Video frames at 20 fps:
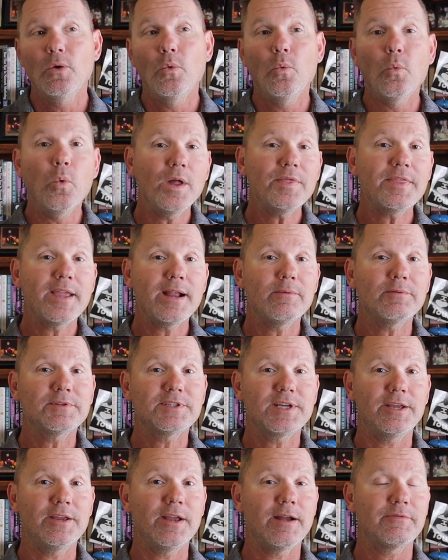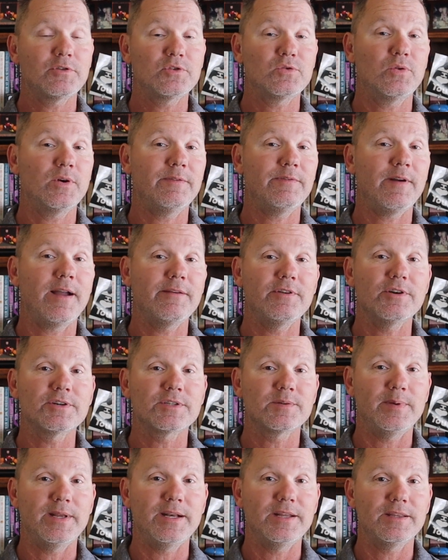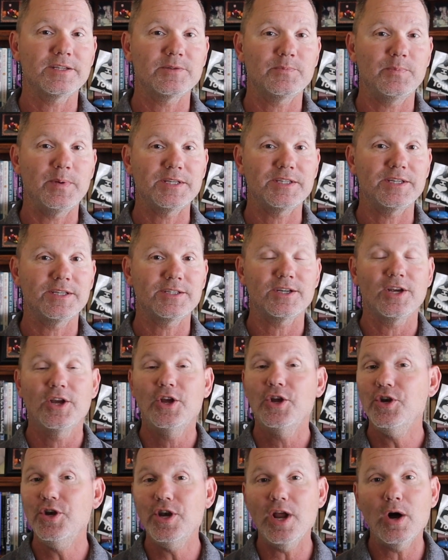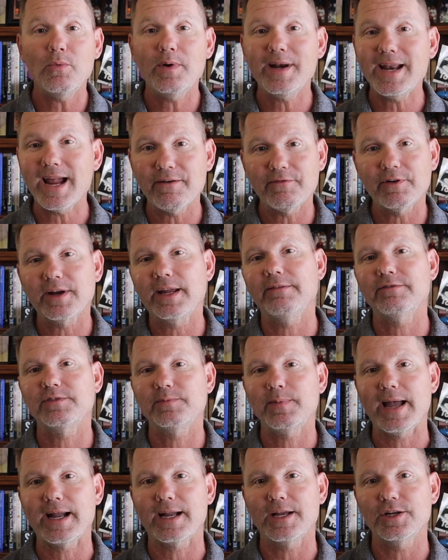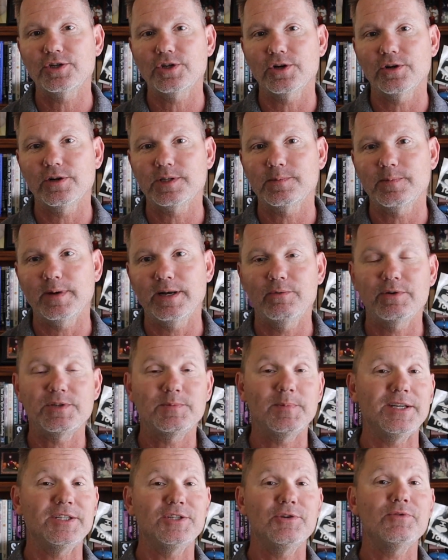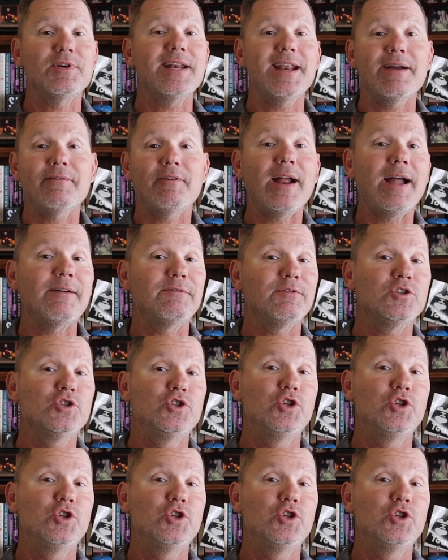One thing I will tell you, after 25 years of being in this business, no one ever gives back insurance money, which means you can never have